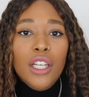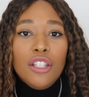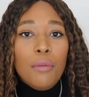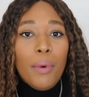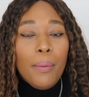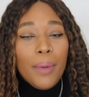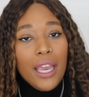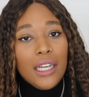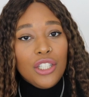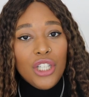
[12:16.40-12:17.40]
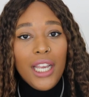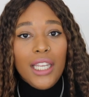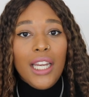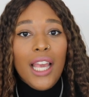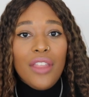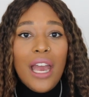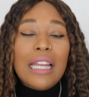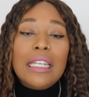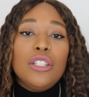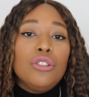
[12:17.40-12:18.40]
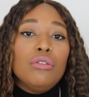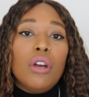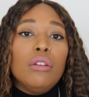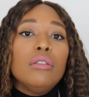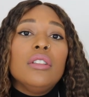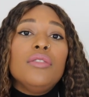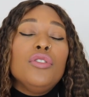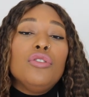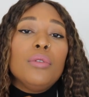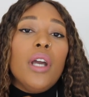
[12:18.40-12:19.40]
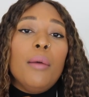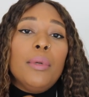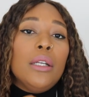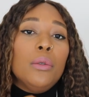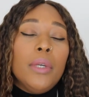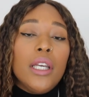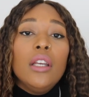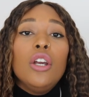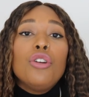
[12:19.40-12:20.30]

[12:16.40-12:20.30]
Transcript: So by getting a jacket like that, that at least you know if you do it up a little bit